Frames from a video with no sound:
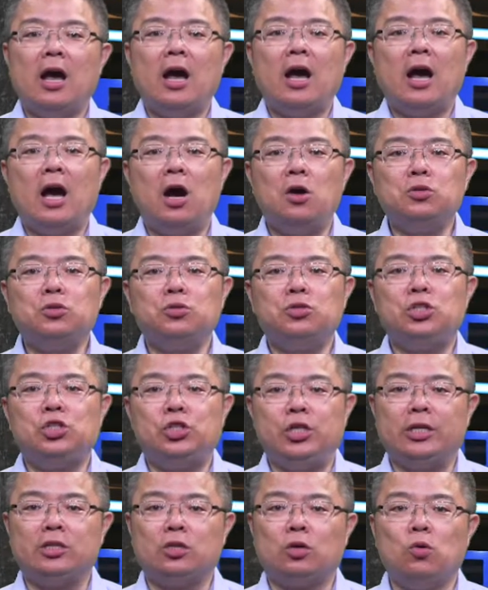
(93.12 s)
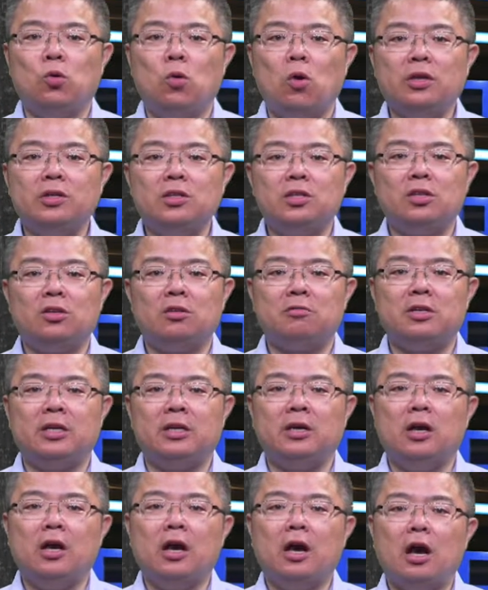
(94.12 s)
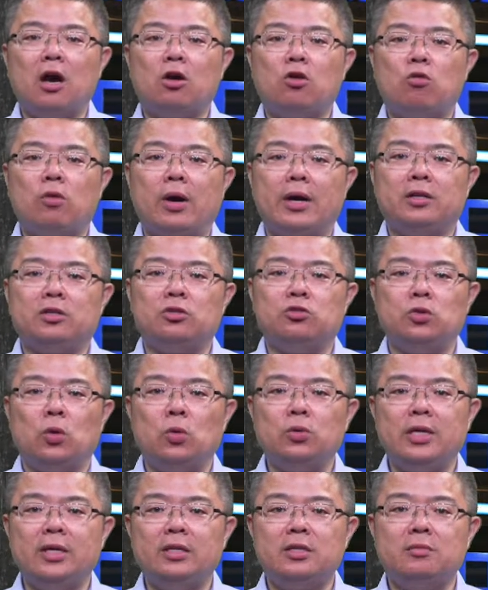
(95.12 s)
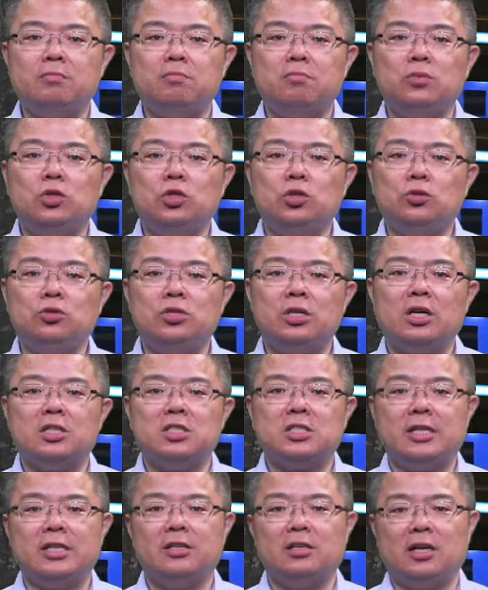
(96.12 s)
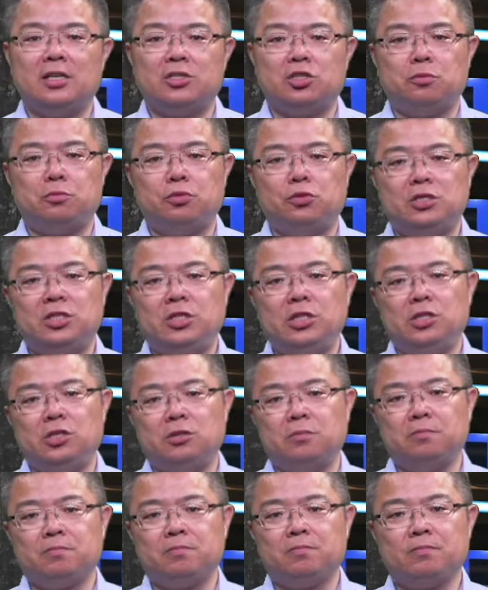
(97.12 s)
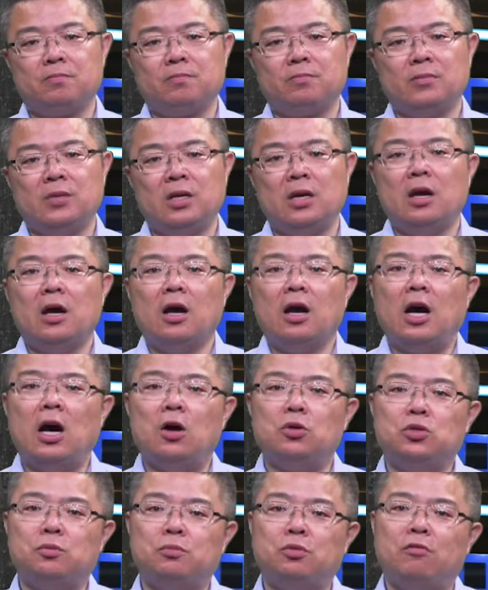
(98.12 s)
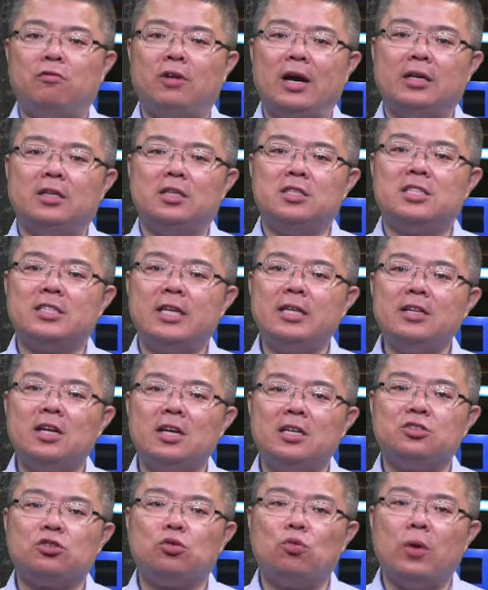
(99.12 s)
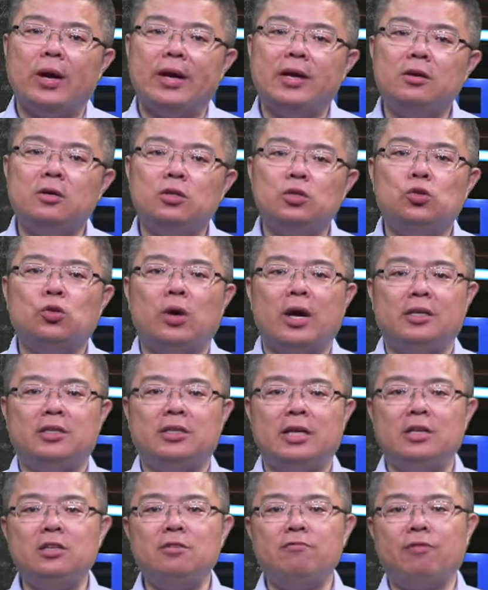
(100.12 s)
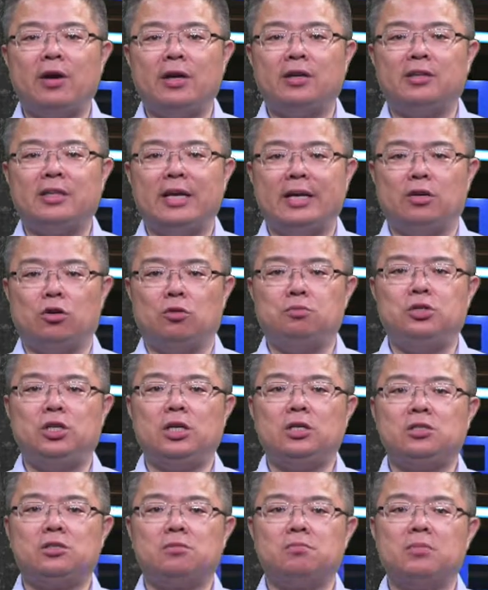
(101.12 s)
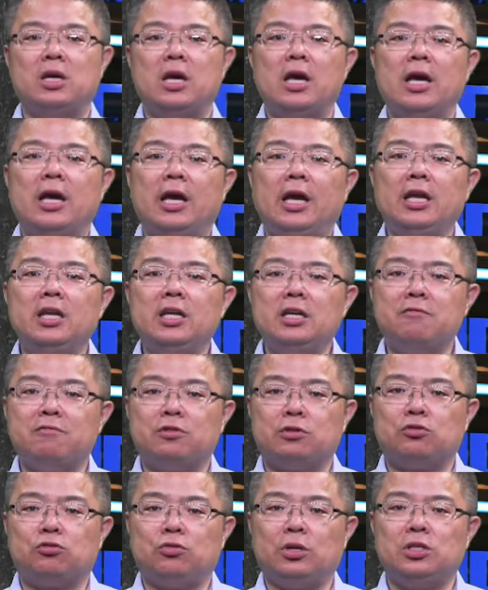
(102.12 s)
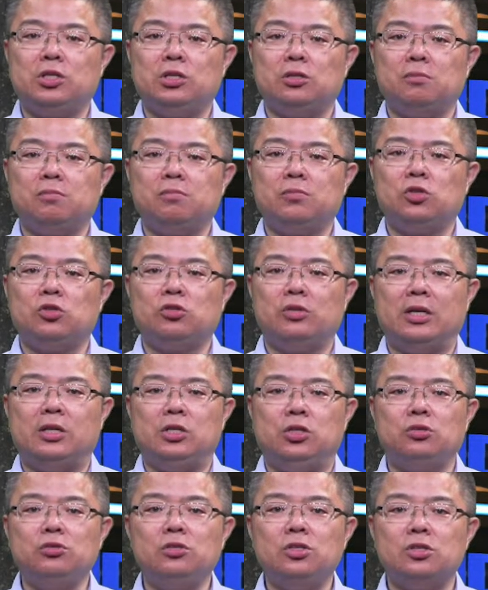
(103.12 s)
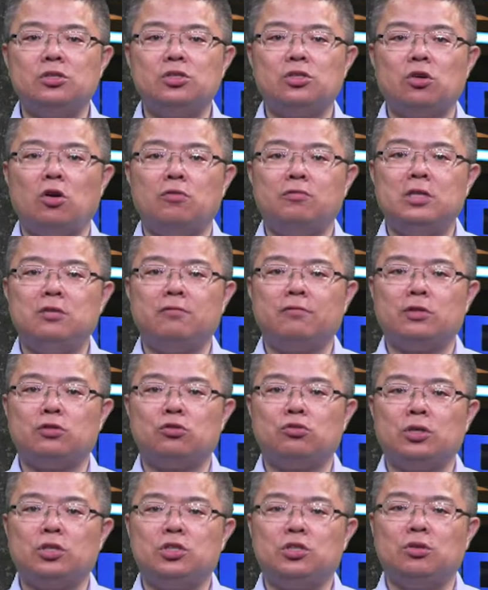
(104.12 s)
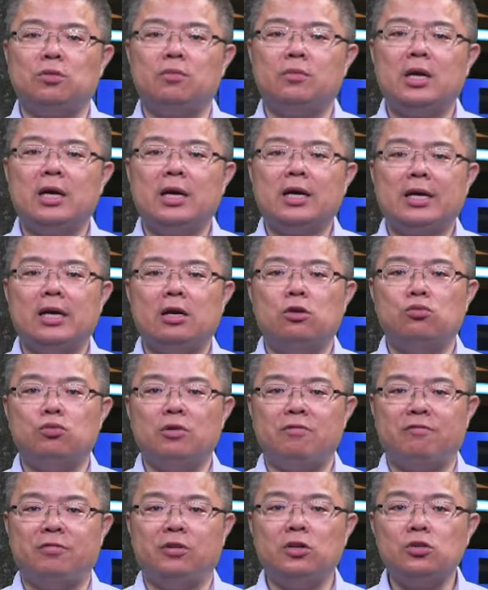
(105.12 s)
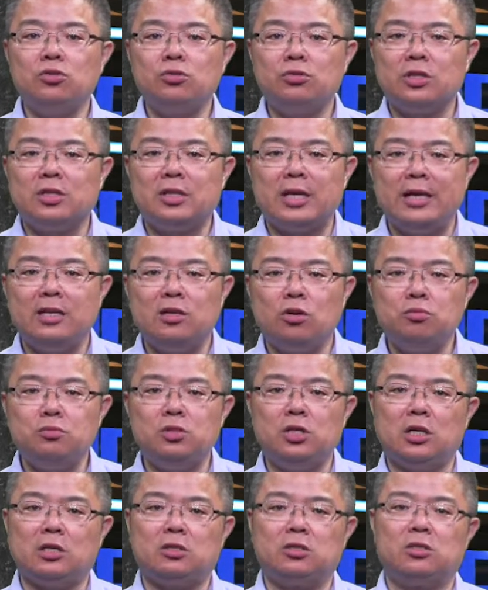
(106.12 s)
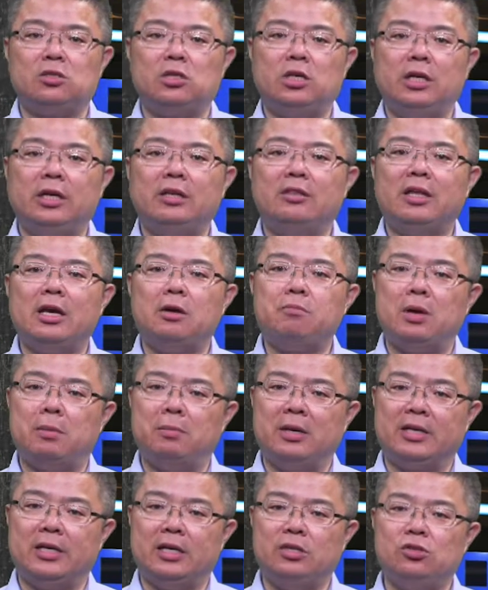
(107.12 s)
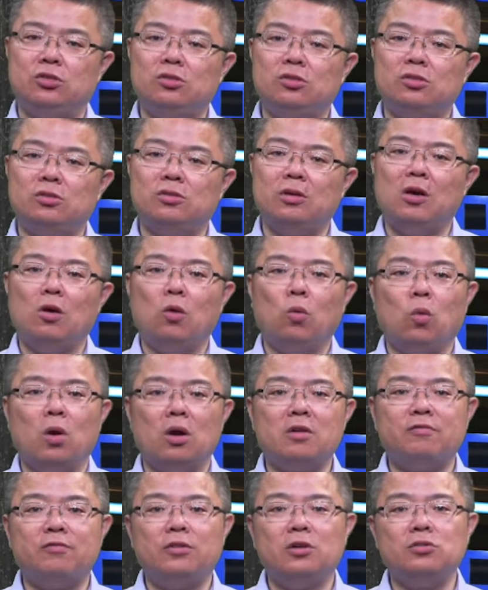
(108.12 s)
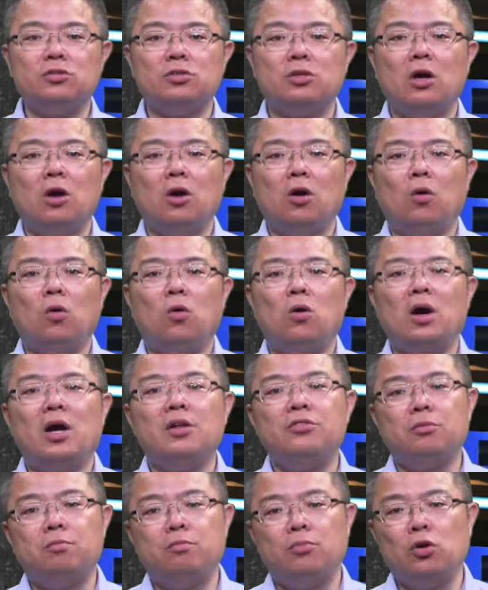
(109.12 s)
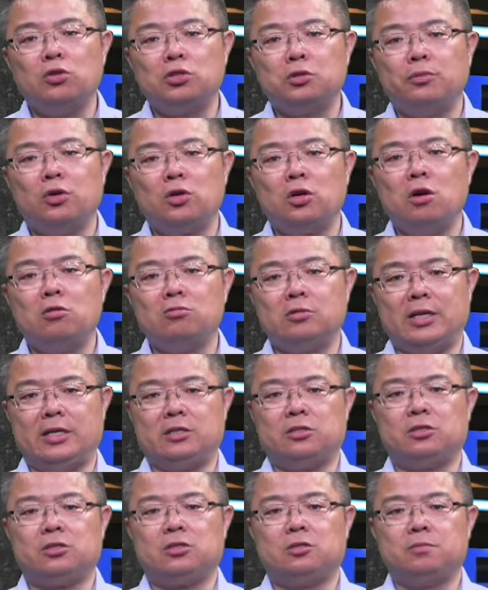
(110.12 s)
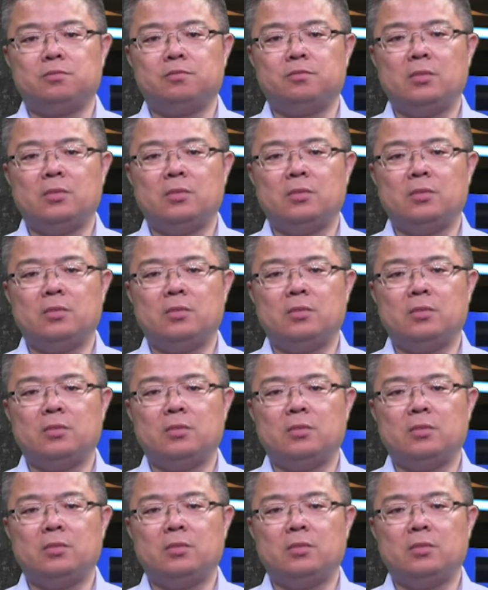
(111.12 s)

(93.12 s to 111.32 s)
How to check the quality of the acquired raw data using a standardized procedure. How to provide a standardized way to identify the data objects in the infrastructure so that users of the infrastructure can refer to the data objects in their publications, workflows, or other possible contexts.